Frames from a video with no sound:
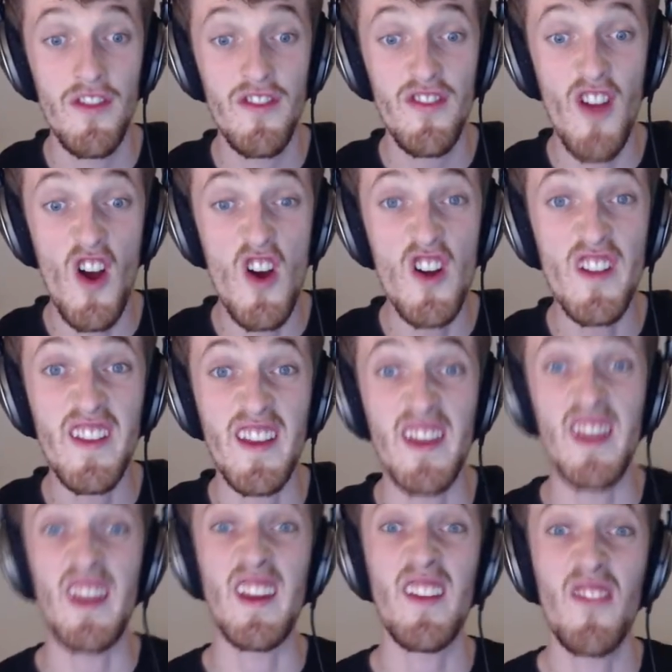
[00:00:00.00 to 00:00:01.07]

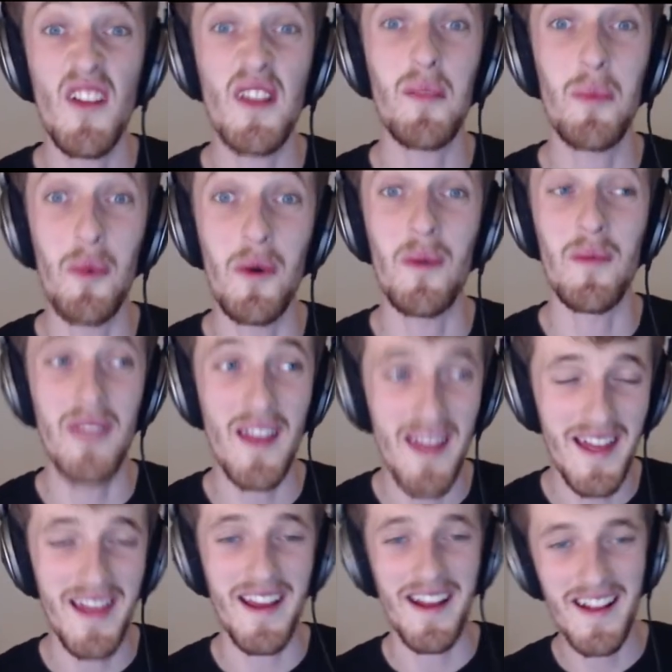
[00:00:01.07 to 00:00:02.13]
30. That's what I'm
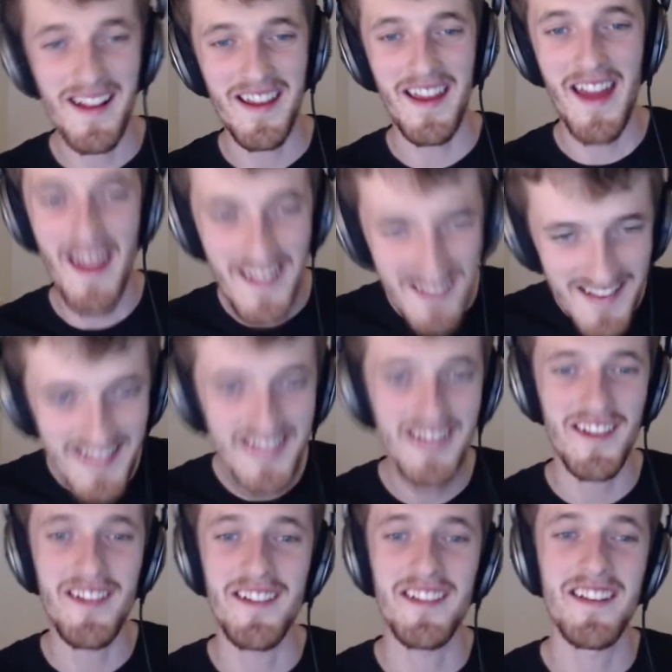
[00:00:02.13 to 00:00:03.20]
saying. Yes.
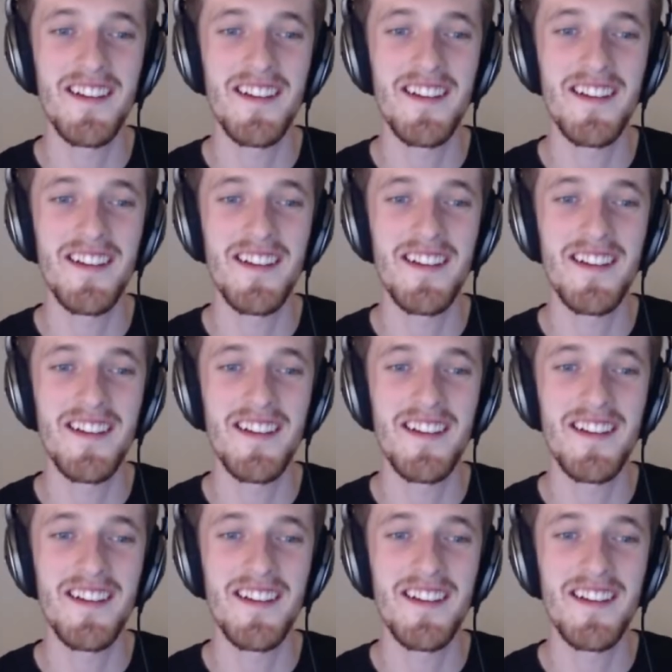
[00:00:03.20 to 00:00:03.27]
Good.